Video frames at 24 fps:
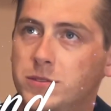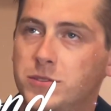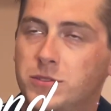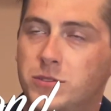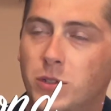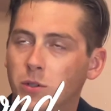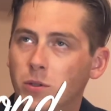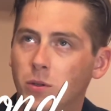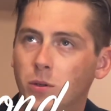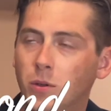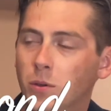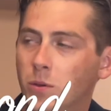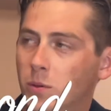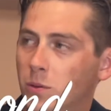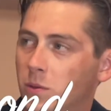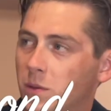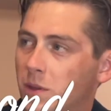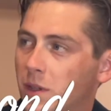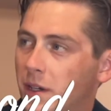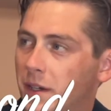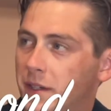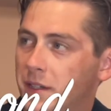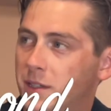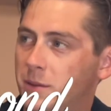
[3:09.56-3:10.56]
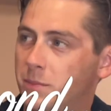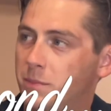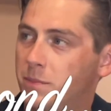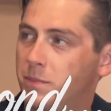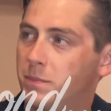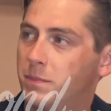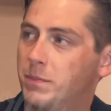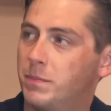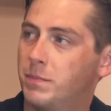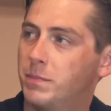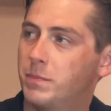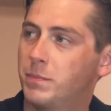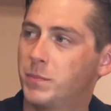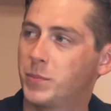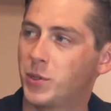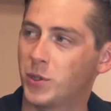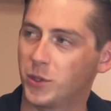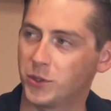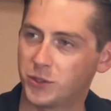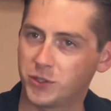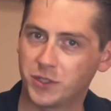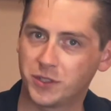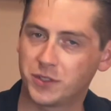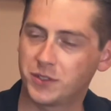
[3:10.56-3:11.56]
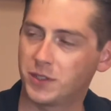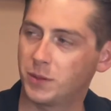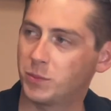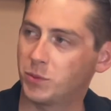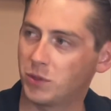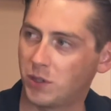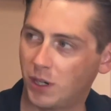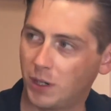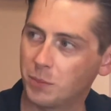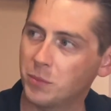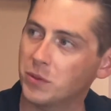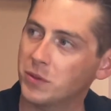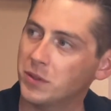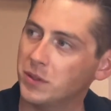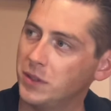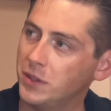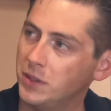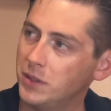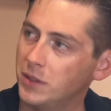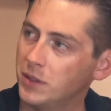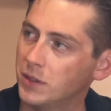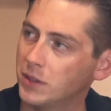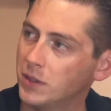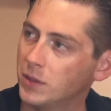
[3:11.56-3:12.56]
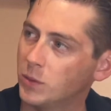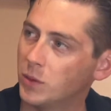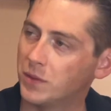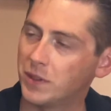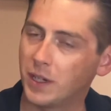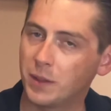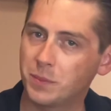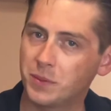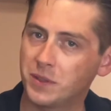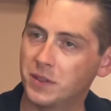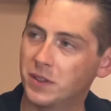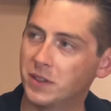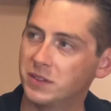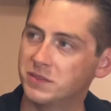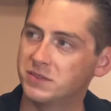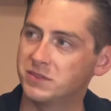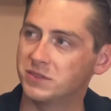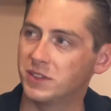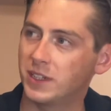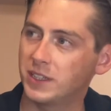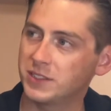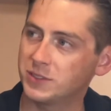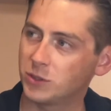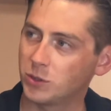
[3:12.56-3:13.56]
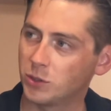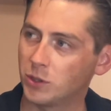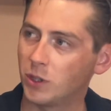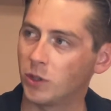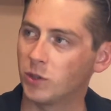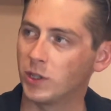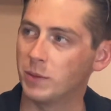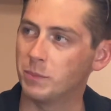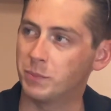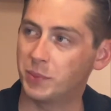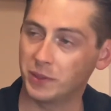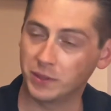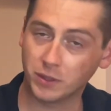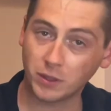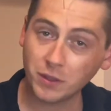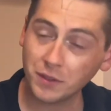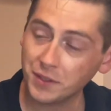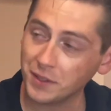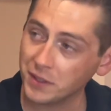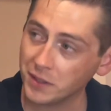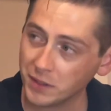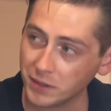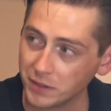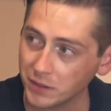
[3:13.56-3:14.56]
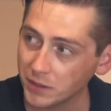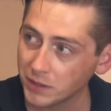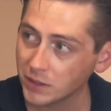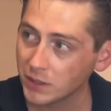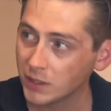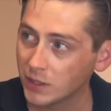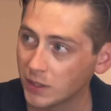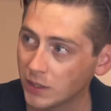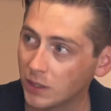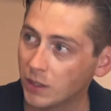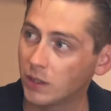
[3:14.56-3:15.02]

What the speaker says: So, like, purchased a property? Would that be an invest or a building?